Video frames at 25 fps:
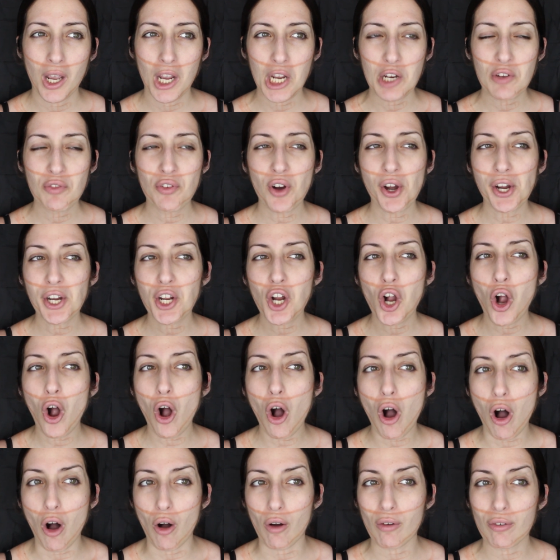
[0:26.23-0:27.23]
if I
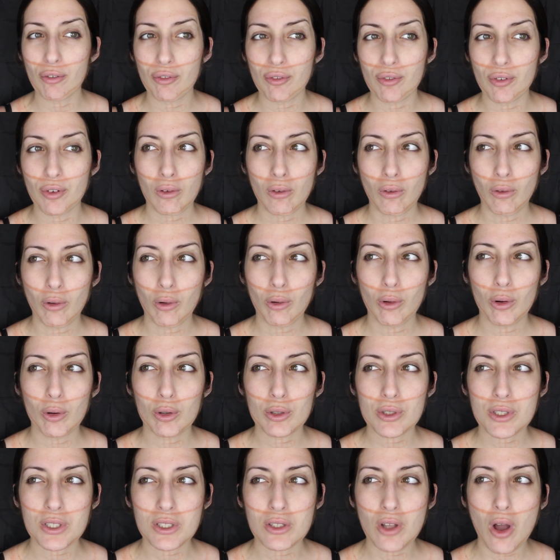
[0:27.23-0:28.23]
cough
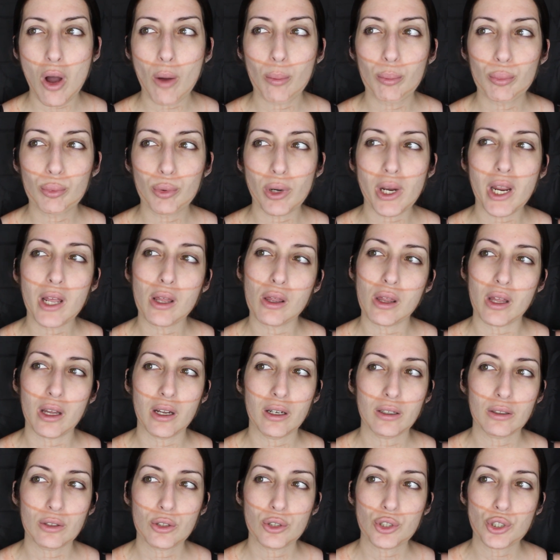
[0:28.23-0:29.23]
or stop
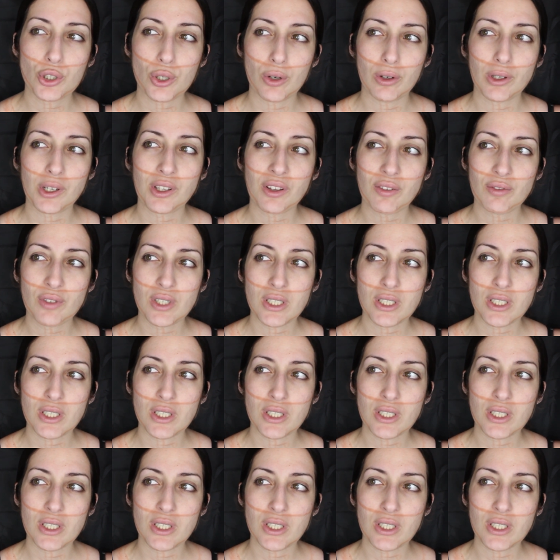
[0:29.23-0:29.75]
breathing during the